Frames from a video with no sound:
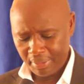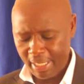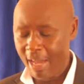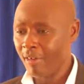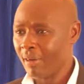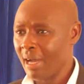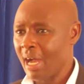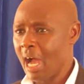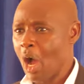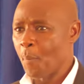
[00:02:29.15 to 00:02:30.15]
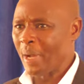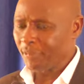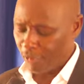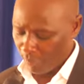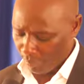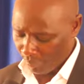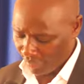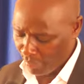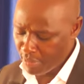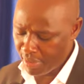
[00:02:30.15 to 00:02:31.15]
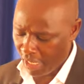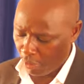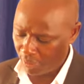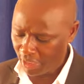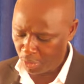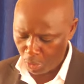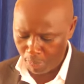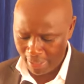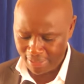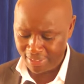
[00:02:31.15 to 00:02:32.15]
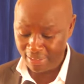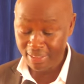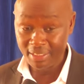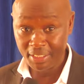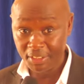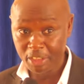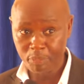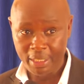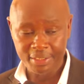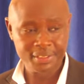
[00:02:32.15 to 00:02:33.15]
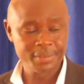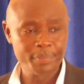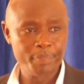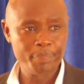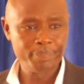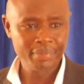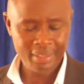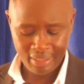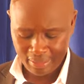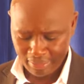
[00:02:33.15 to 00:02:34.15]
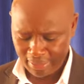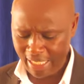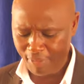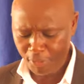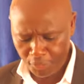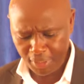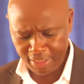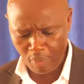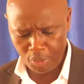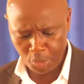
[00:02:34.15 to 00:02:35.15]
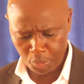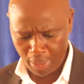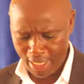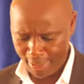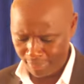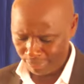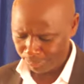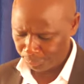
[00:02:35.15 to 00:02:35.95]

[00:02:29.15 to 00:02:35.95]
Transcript: Now, apart from the miracle that took place in this place, there are a few things I want you to learn.